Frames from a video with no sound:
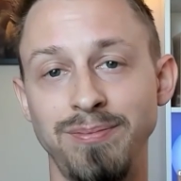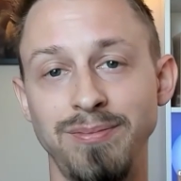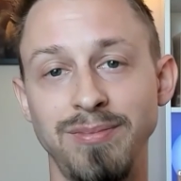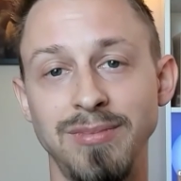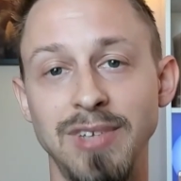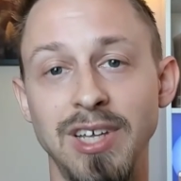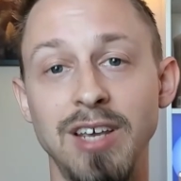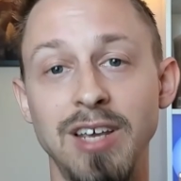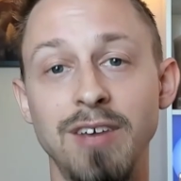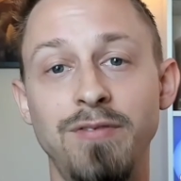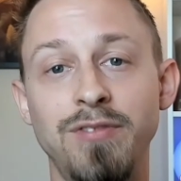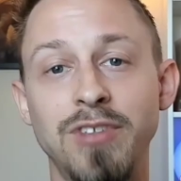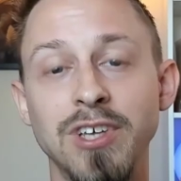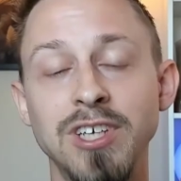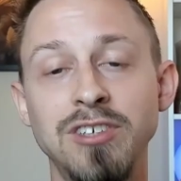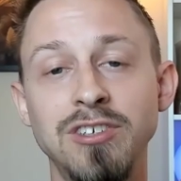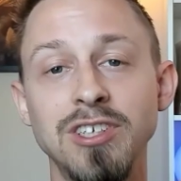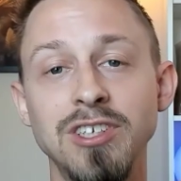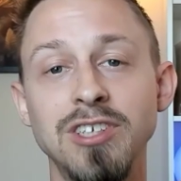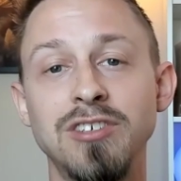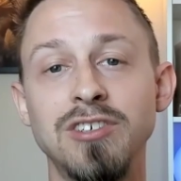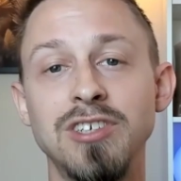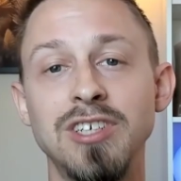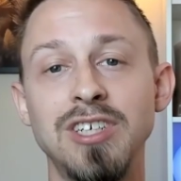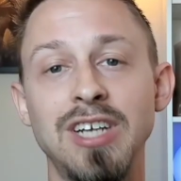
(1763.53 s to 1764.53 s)
if this
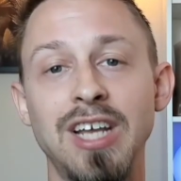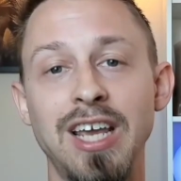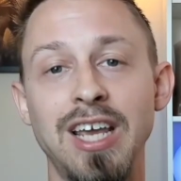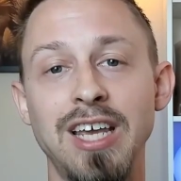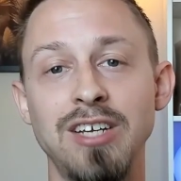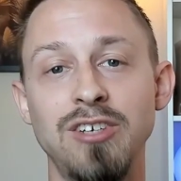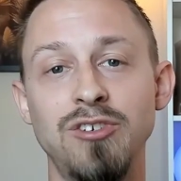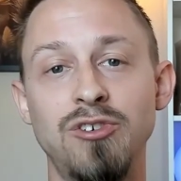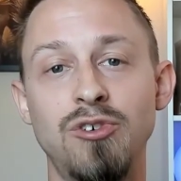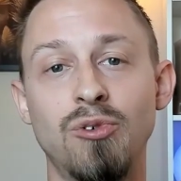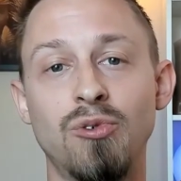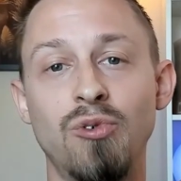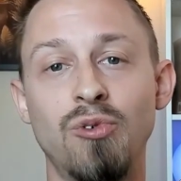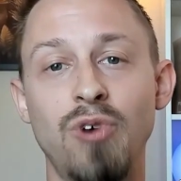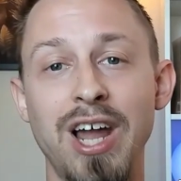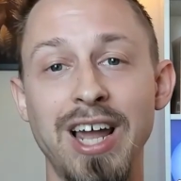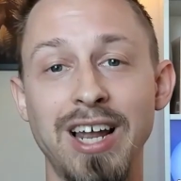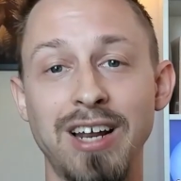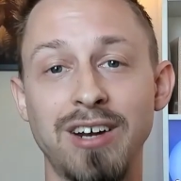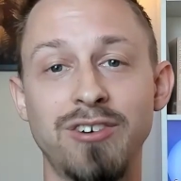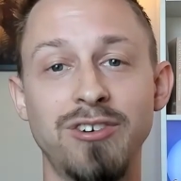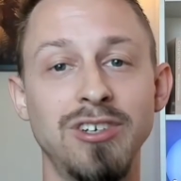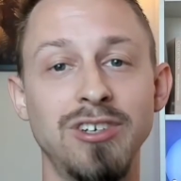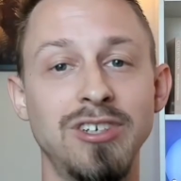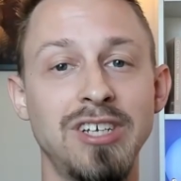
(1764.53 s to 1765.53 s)
isn't a
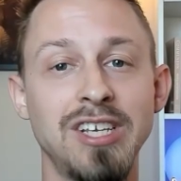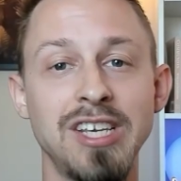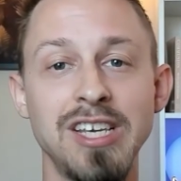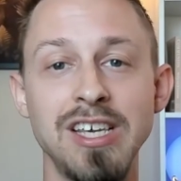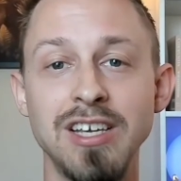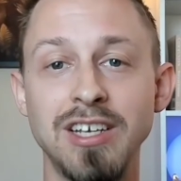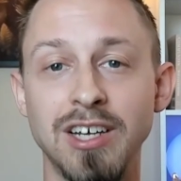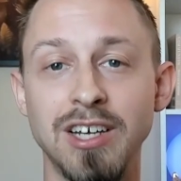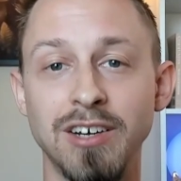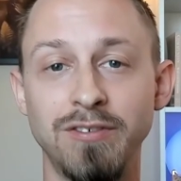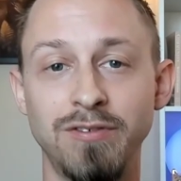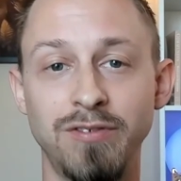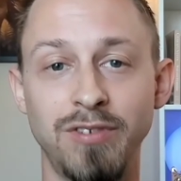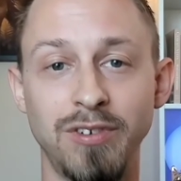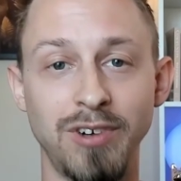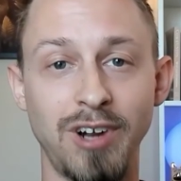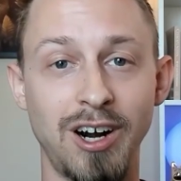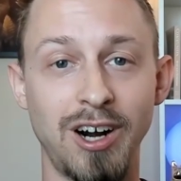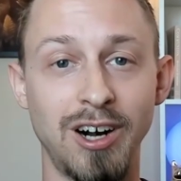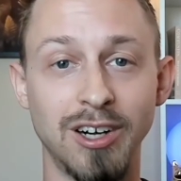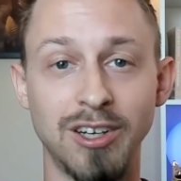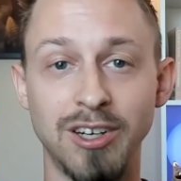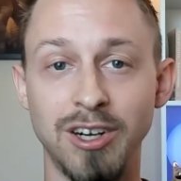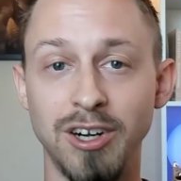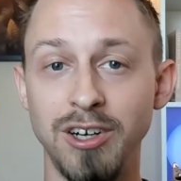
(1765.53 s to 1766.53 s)
direct critique of
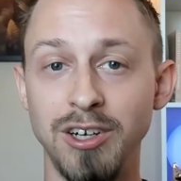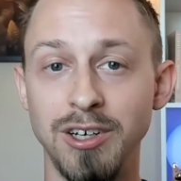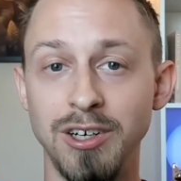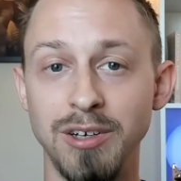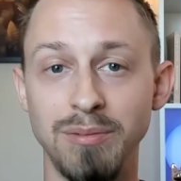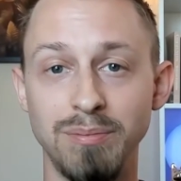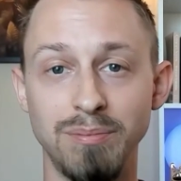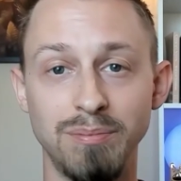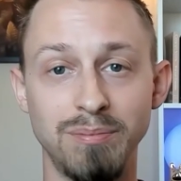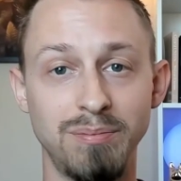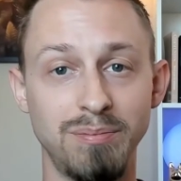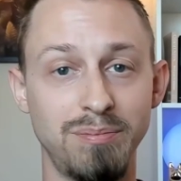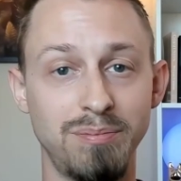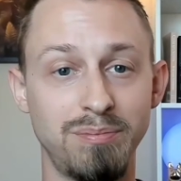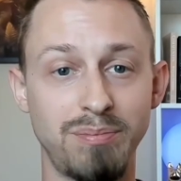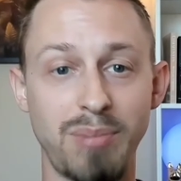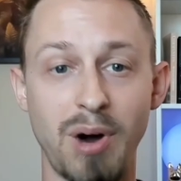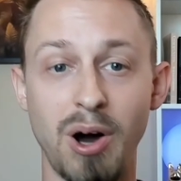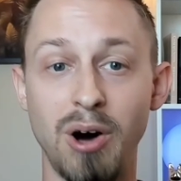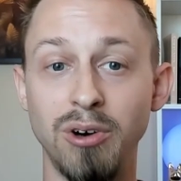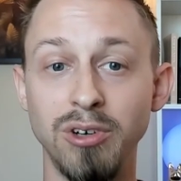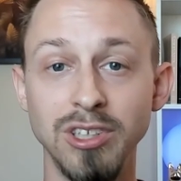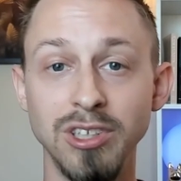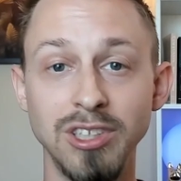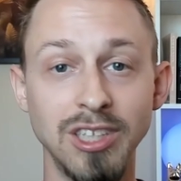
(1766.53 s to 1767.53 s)
our current
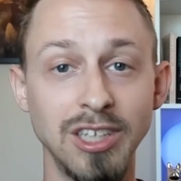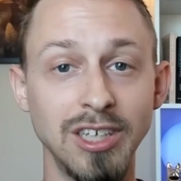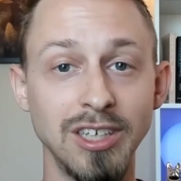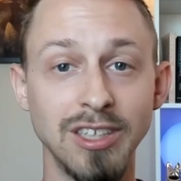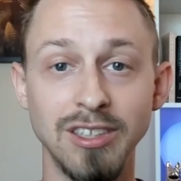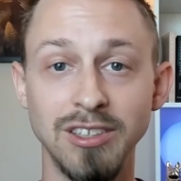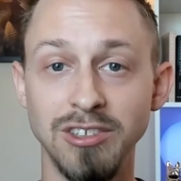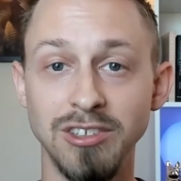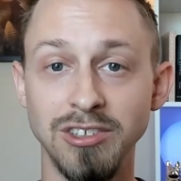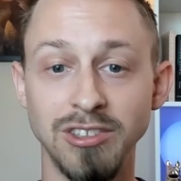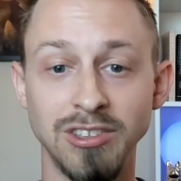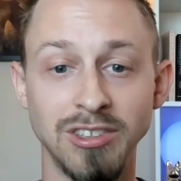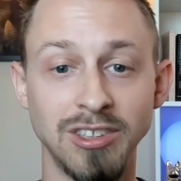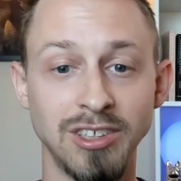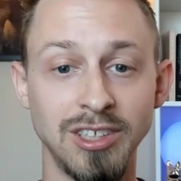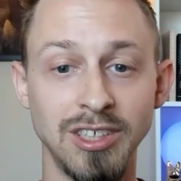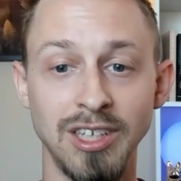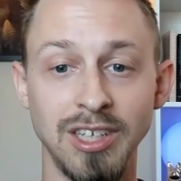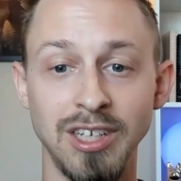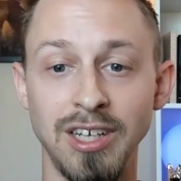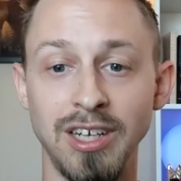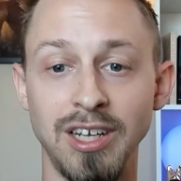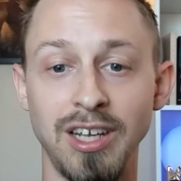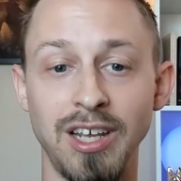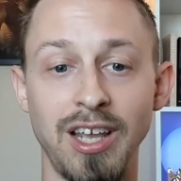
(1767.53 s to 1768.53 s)
politics
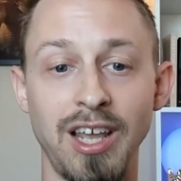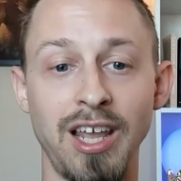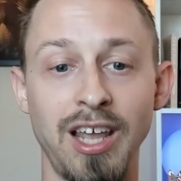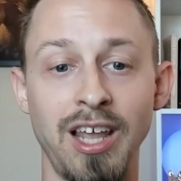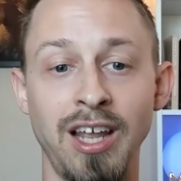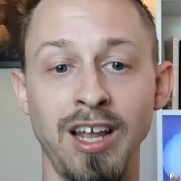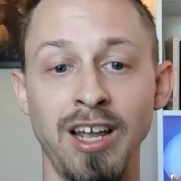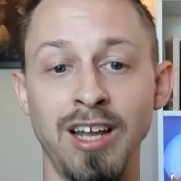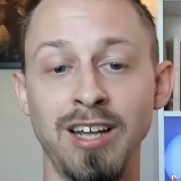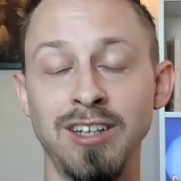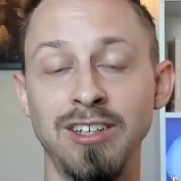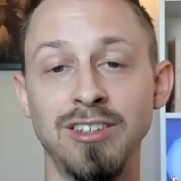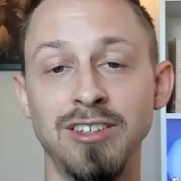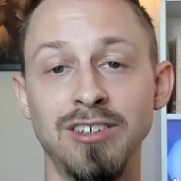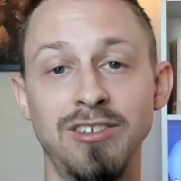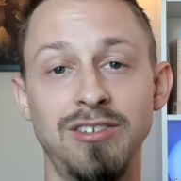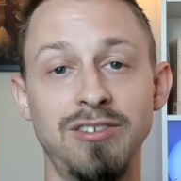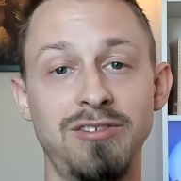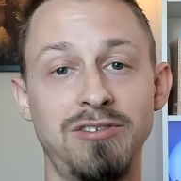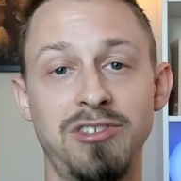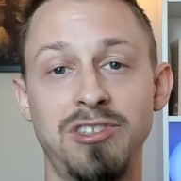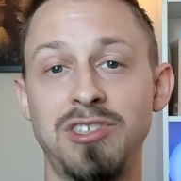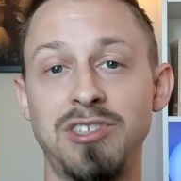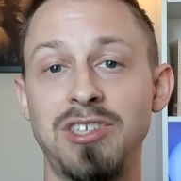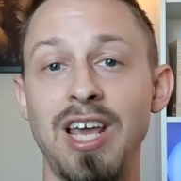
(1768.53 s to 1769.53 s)
and
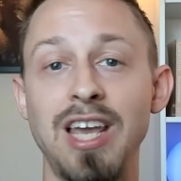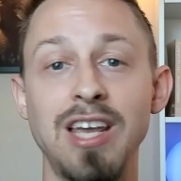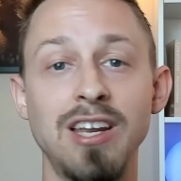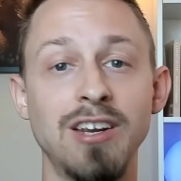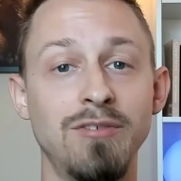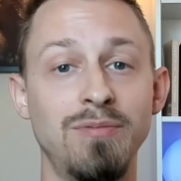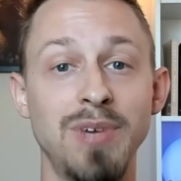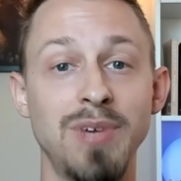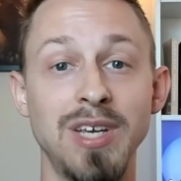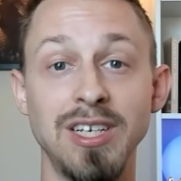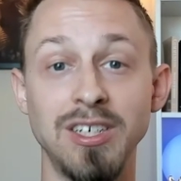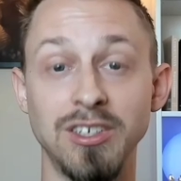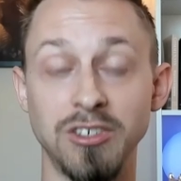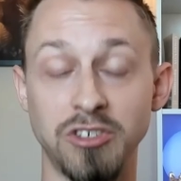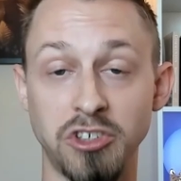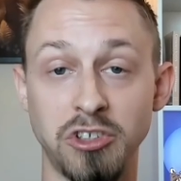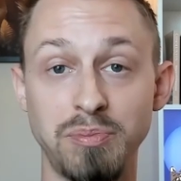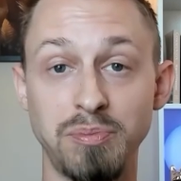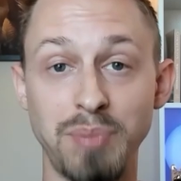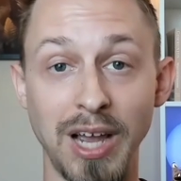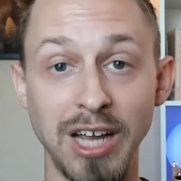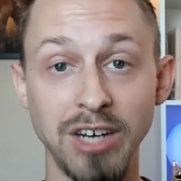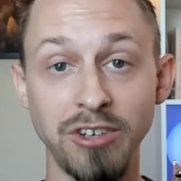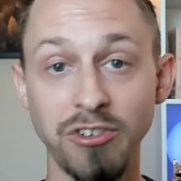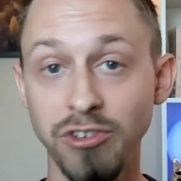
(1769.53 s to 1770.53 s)
state of being,
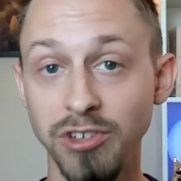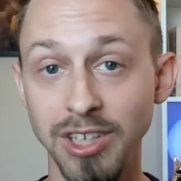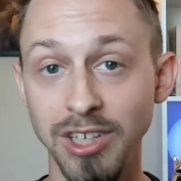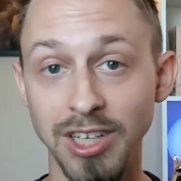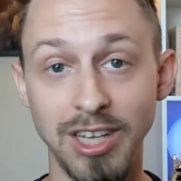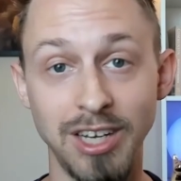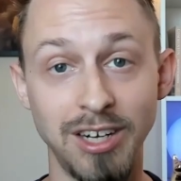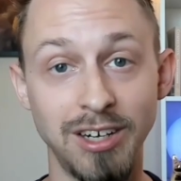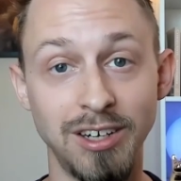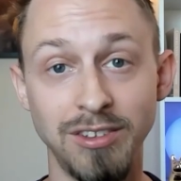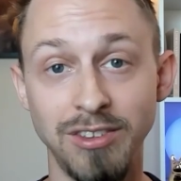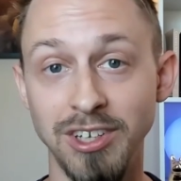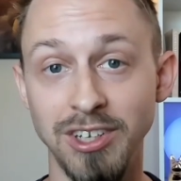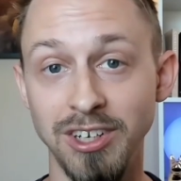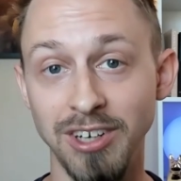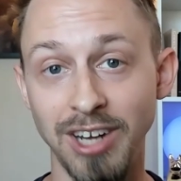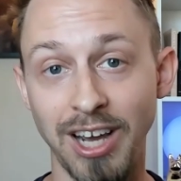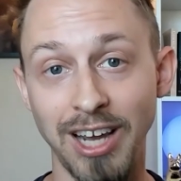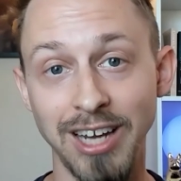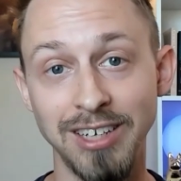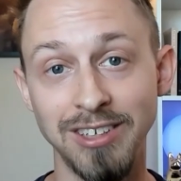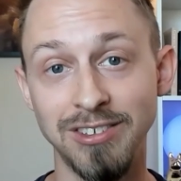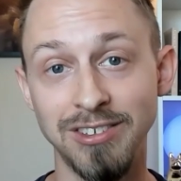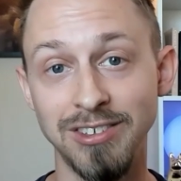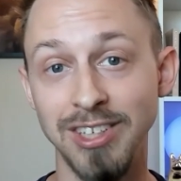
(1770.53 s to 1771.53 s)
especially here in the
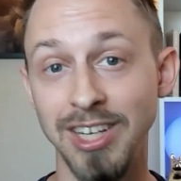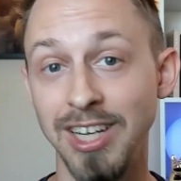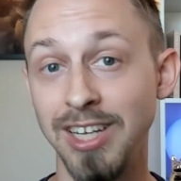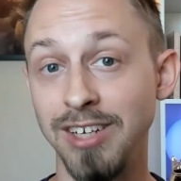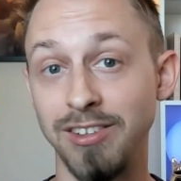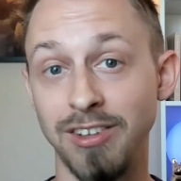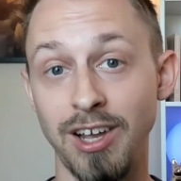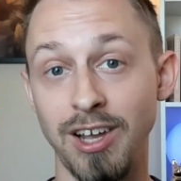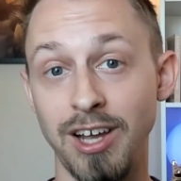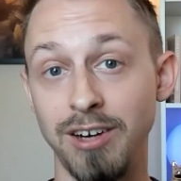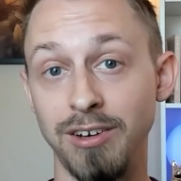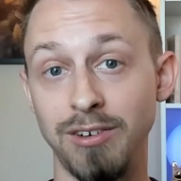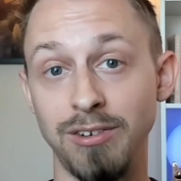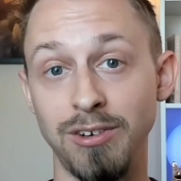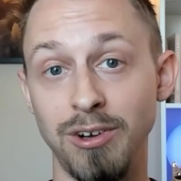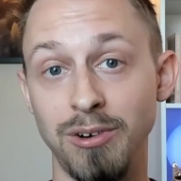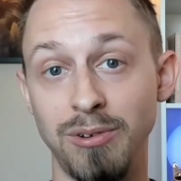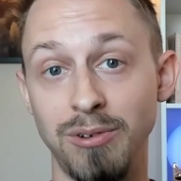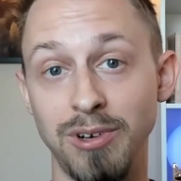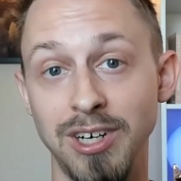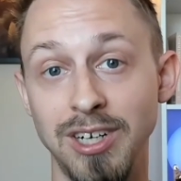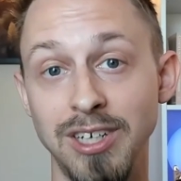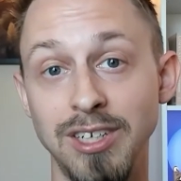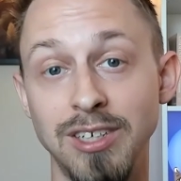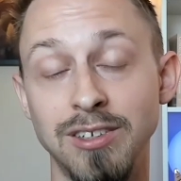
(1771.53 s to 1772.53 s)
United States, I don't know
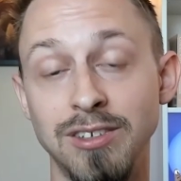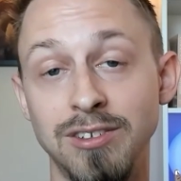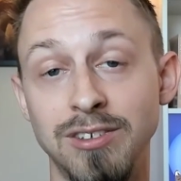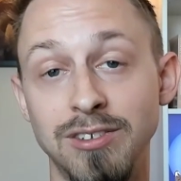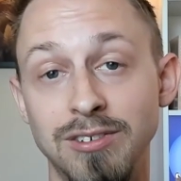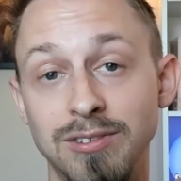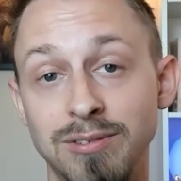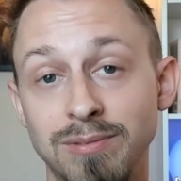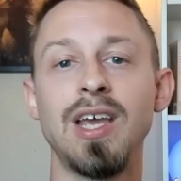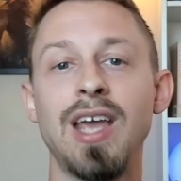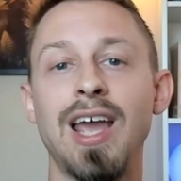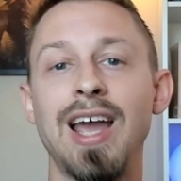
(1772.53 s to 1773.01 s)
what is.